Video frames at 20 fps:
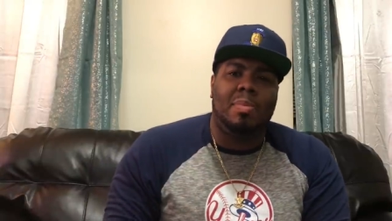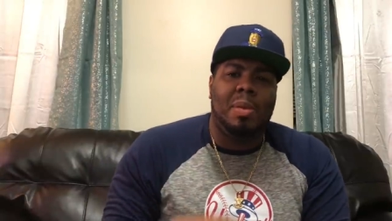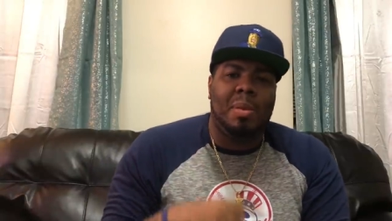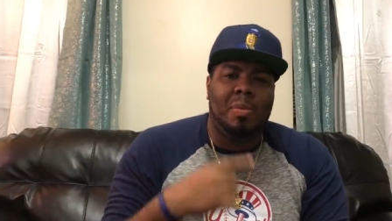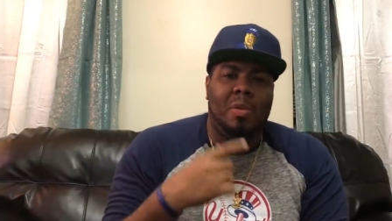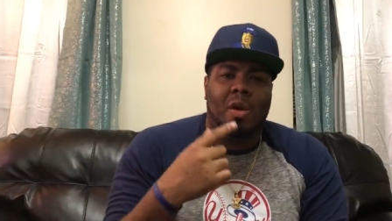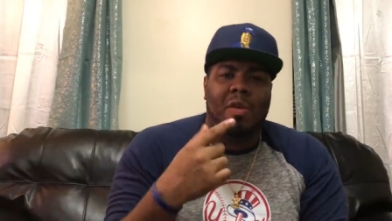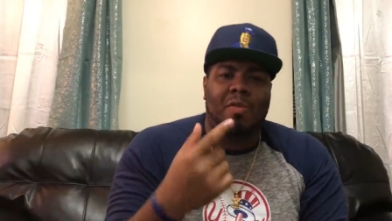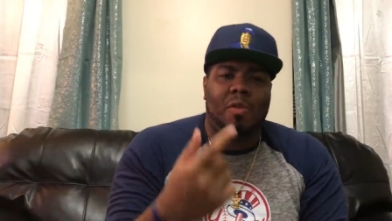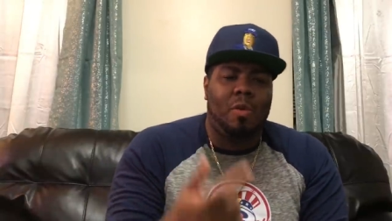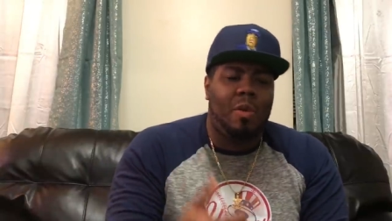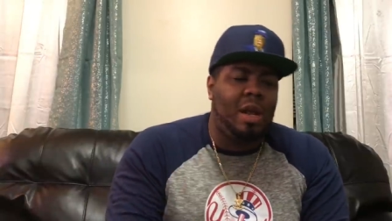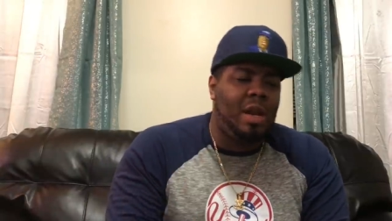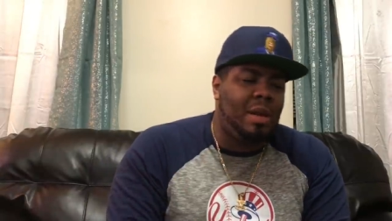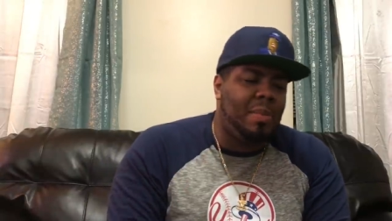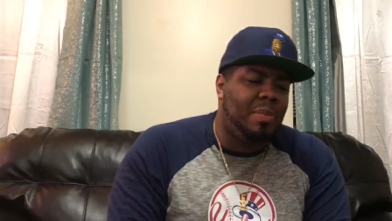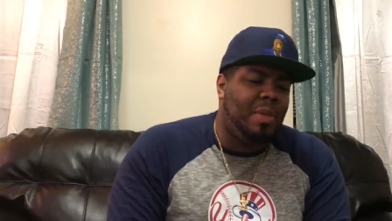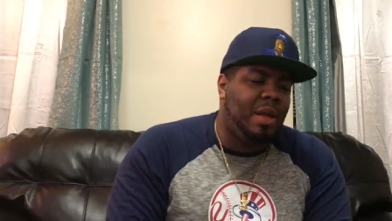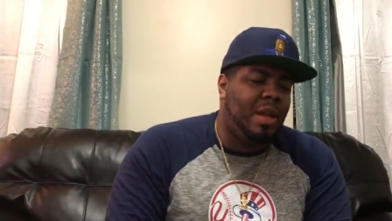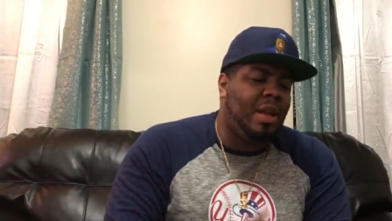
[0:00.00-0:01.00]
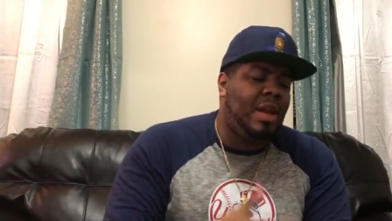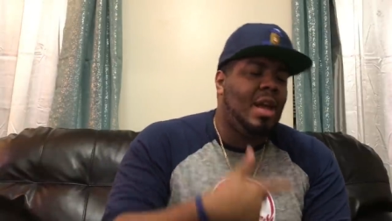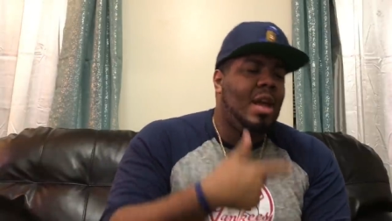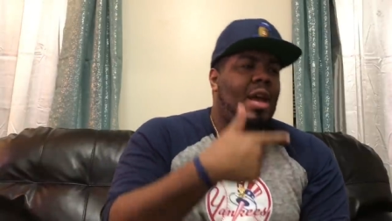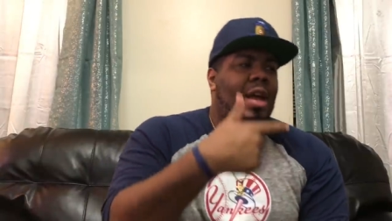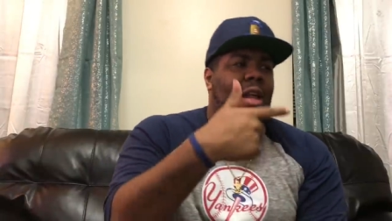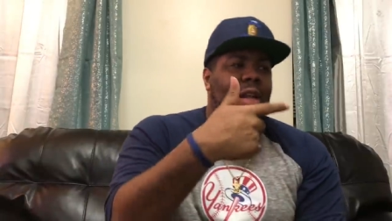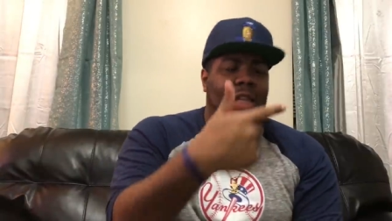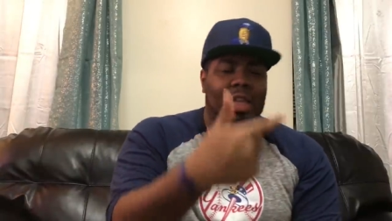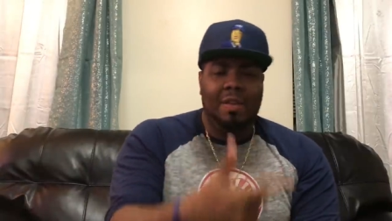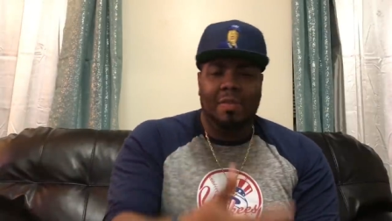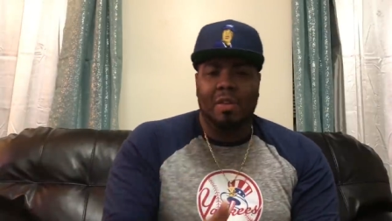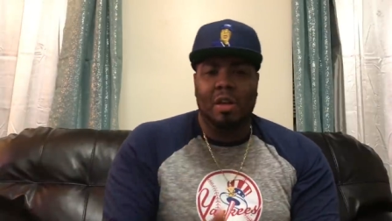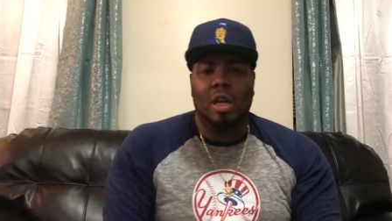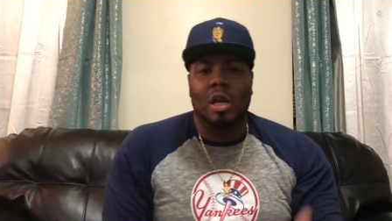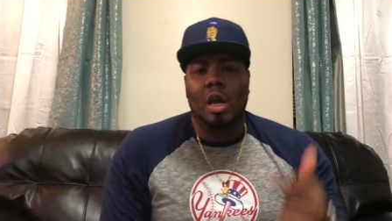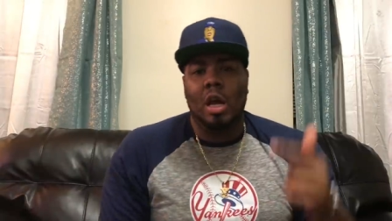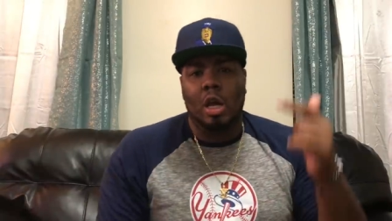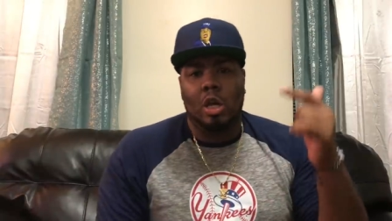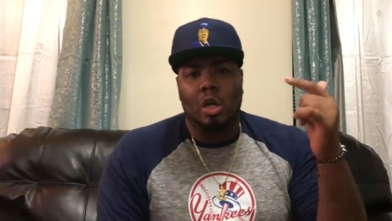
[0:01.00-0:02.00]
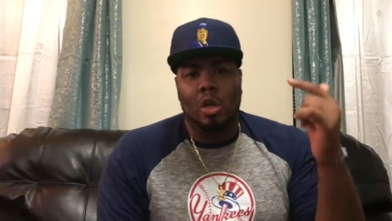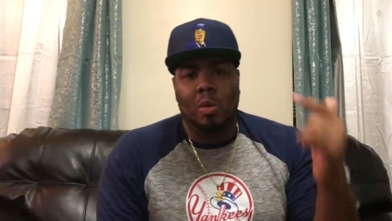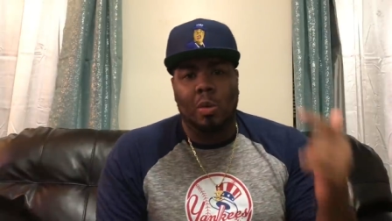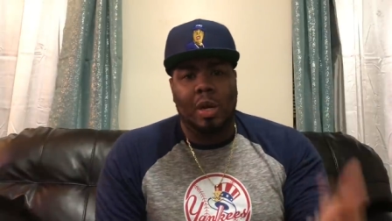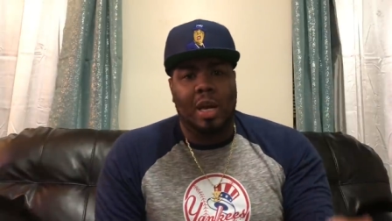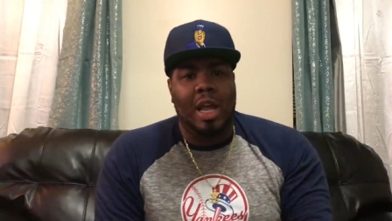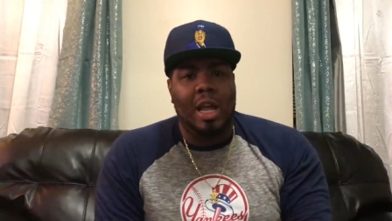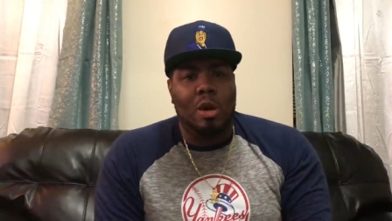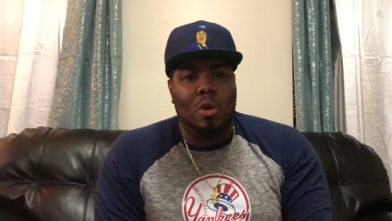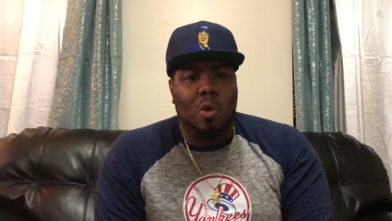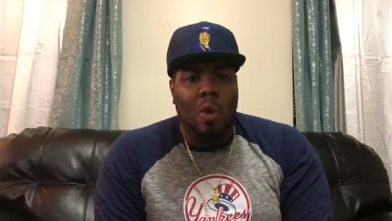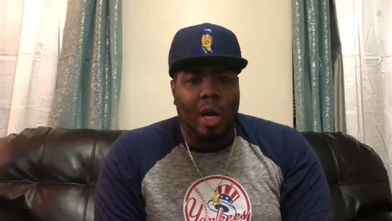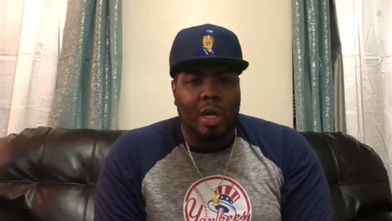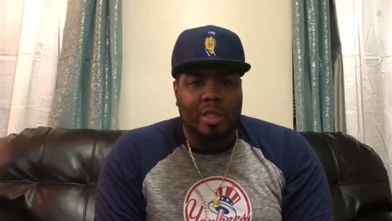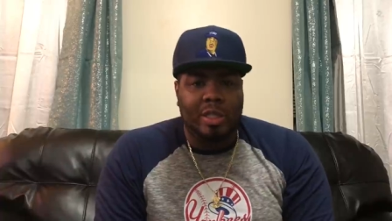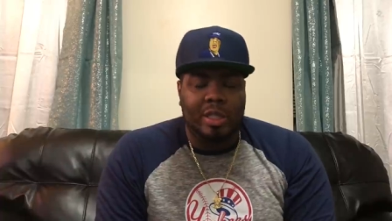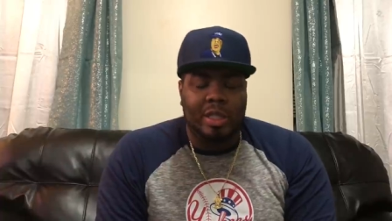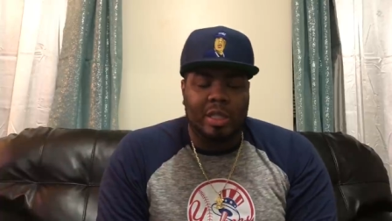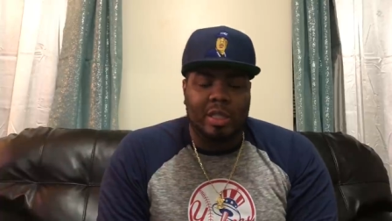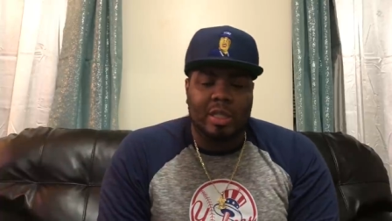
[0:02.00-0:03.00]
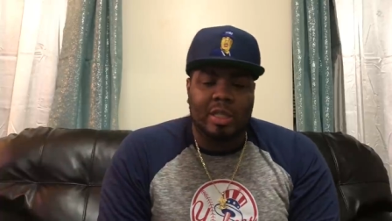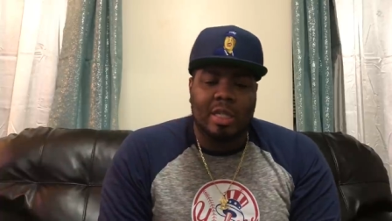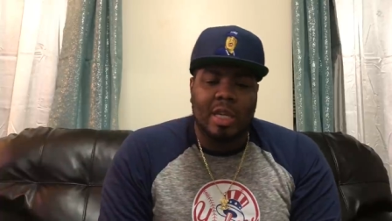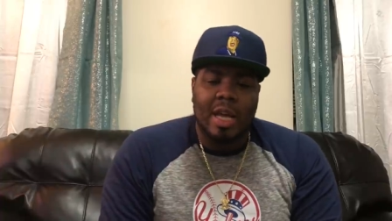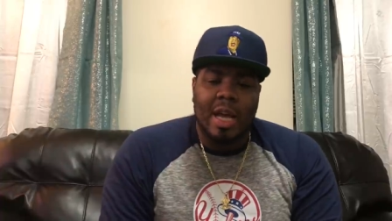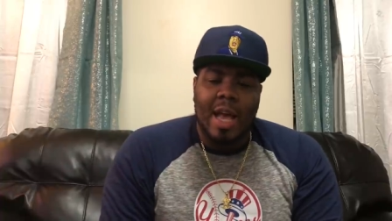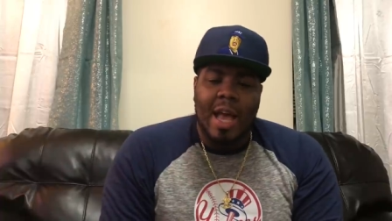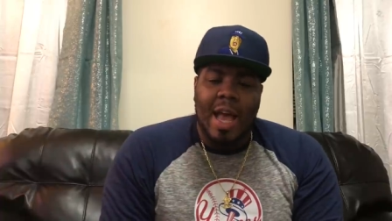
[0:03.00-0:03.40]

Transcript: People have already been leaving Q&A questions